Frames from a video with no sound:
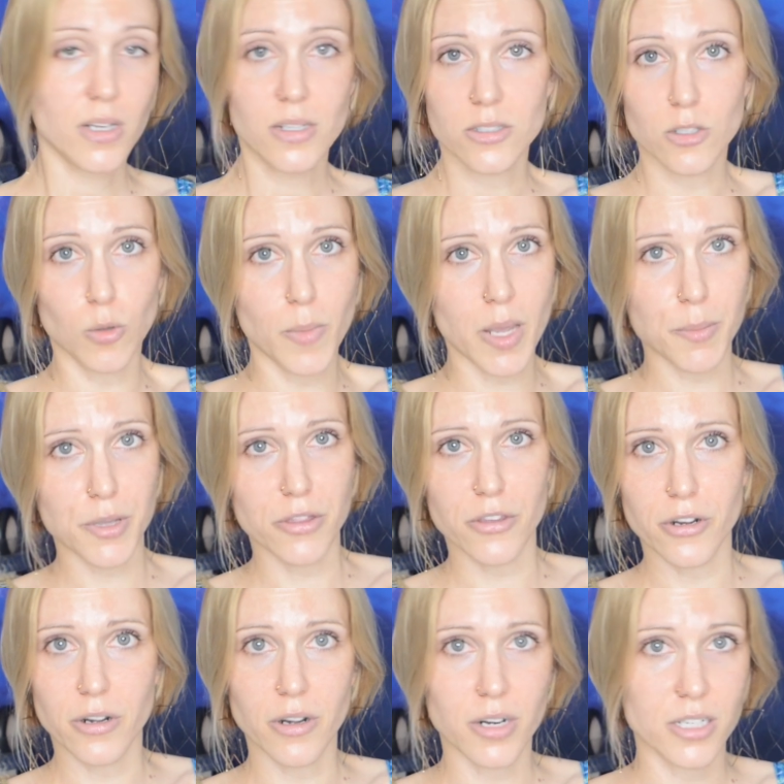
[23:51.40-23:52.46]
So maybe
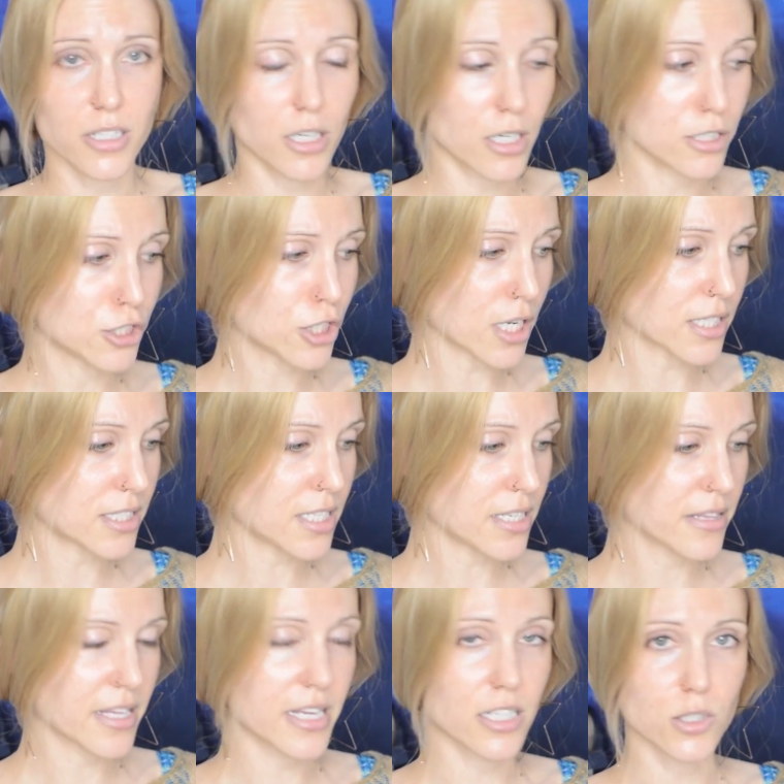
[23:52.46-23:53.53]
they're uh,
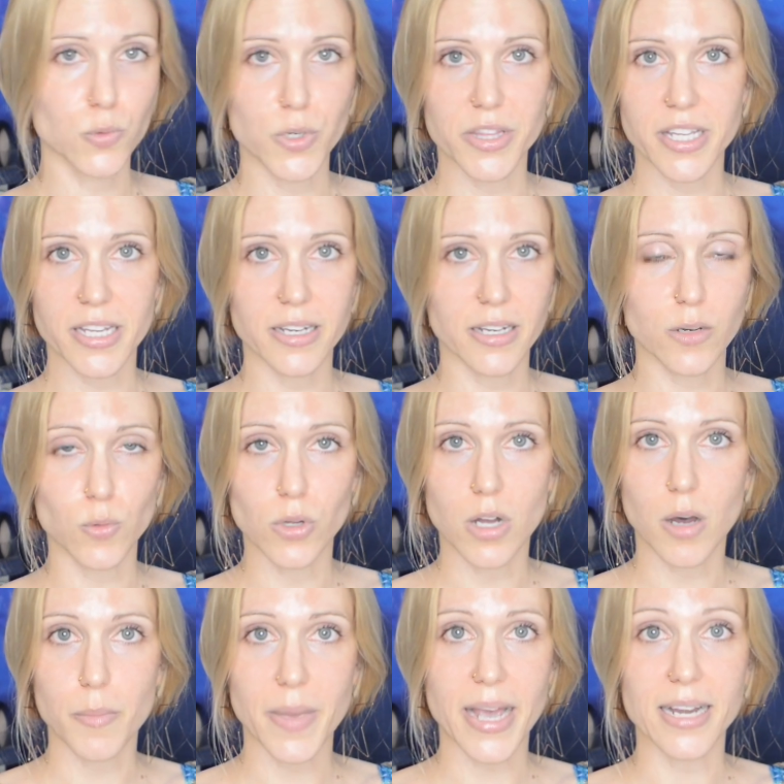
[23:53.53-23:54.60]
adjusting things with it and it will
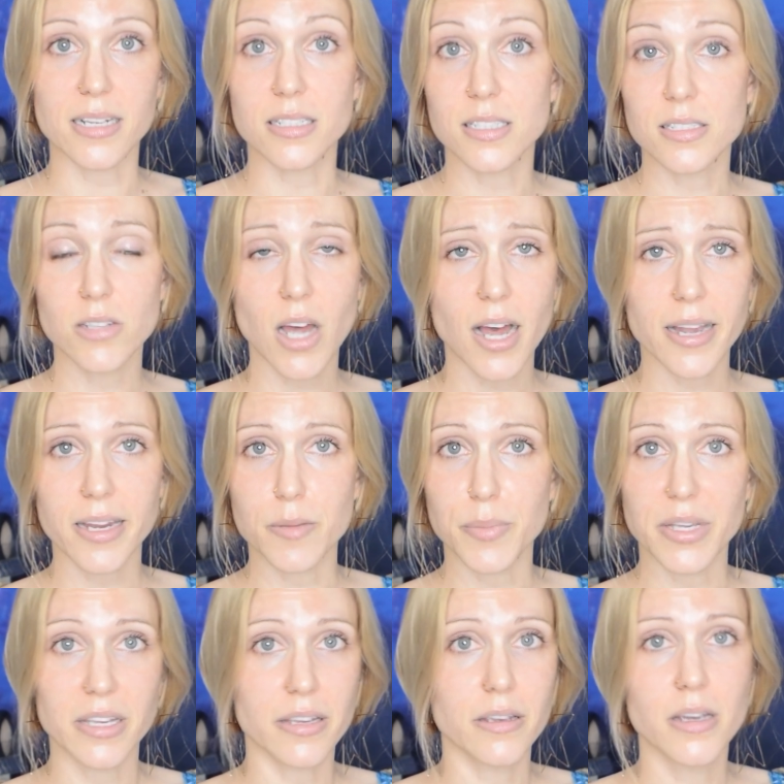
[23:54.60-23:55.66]
come back in stock and
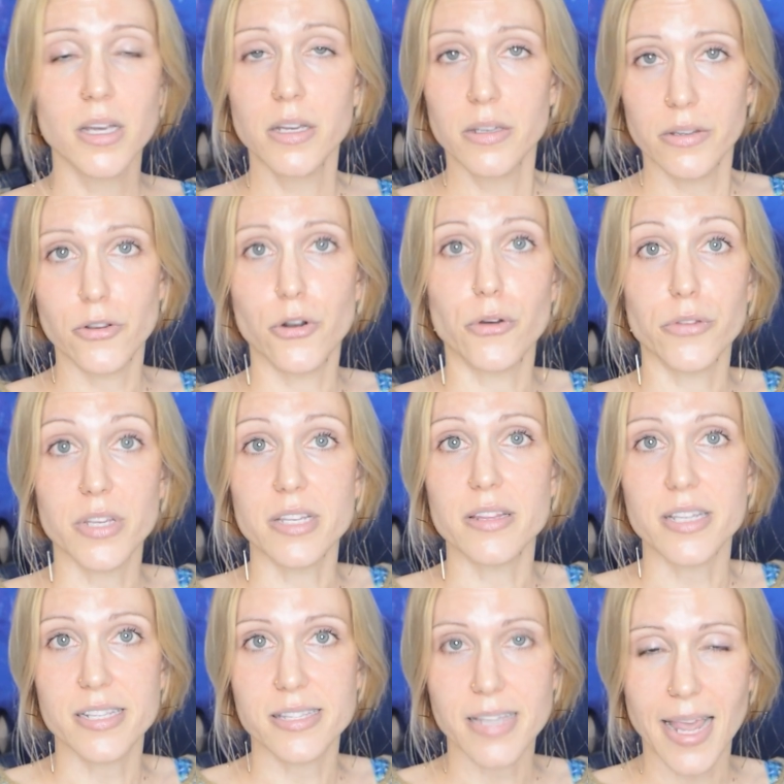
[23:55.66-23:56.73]
be, you know, the,
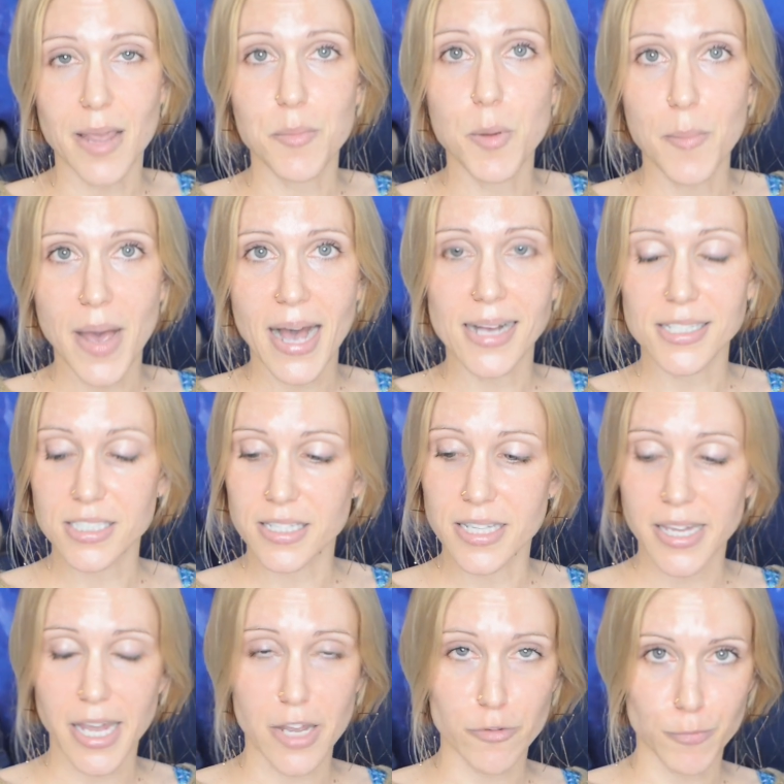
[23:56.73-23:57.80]
the same mask
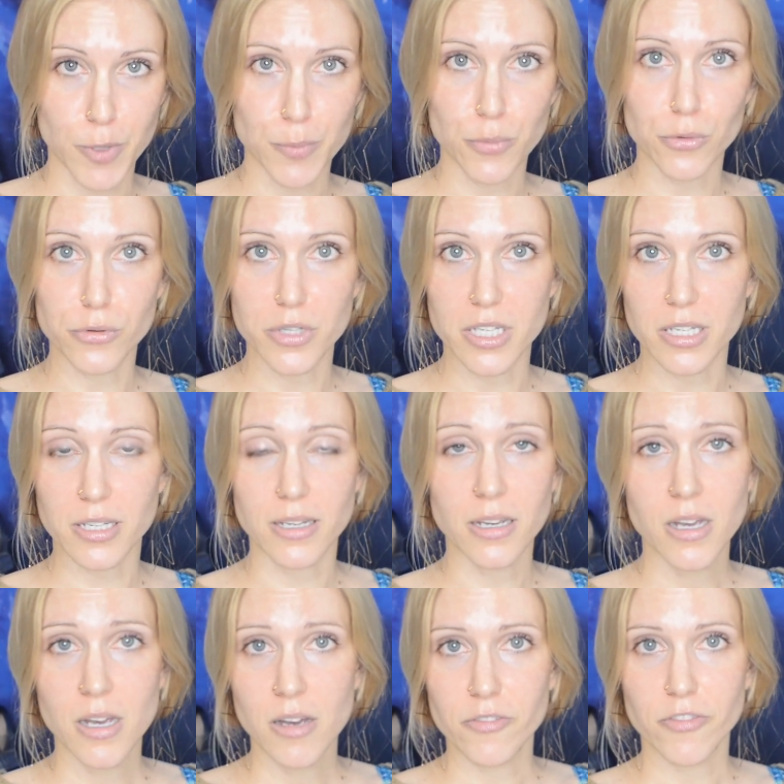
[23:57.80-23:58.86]
that gave people the
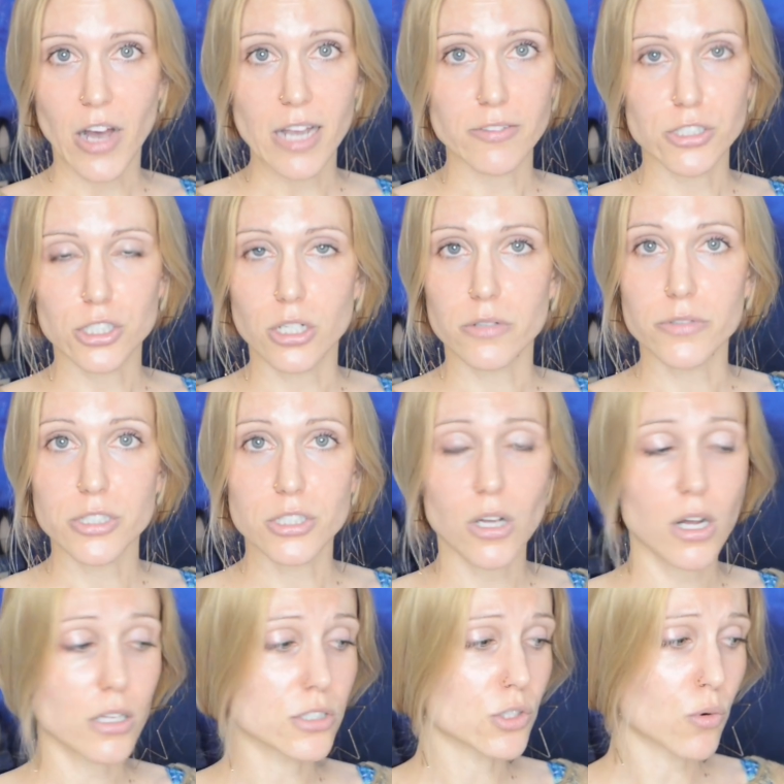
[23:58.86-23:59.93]
five star
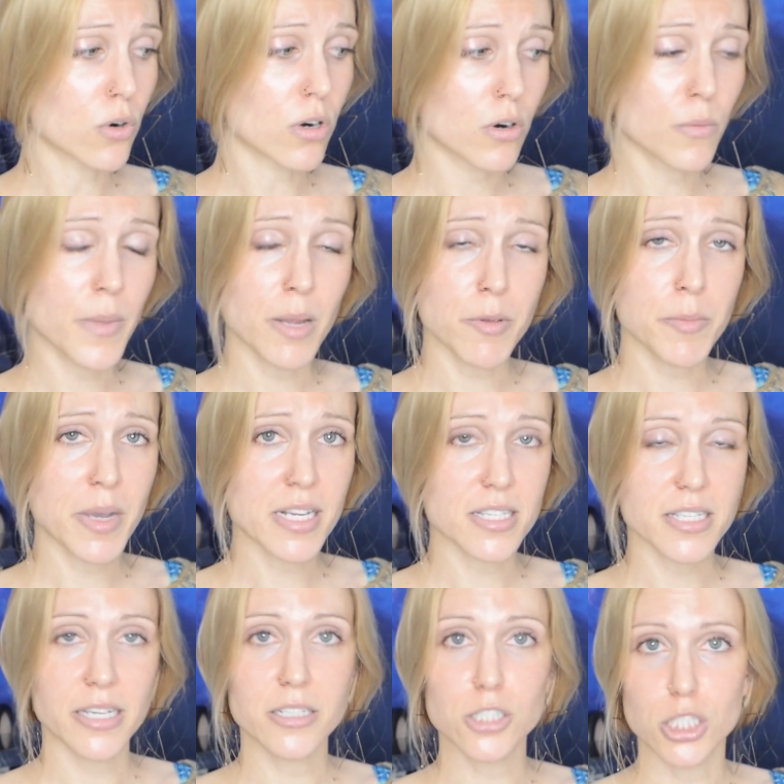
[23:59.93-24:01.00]
results. Or, or maybe my
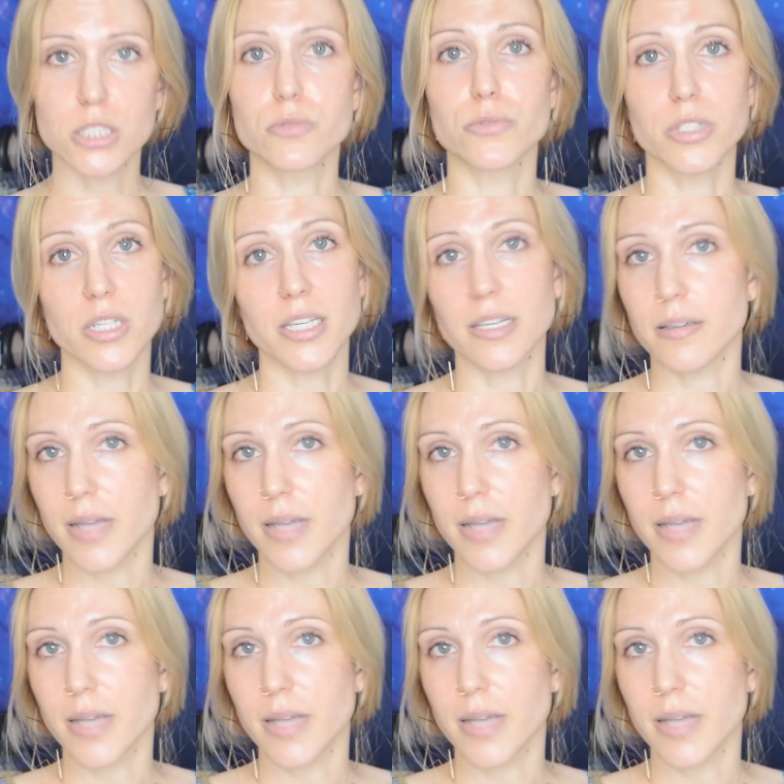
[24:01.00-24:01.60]
skin just really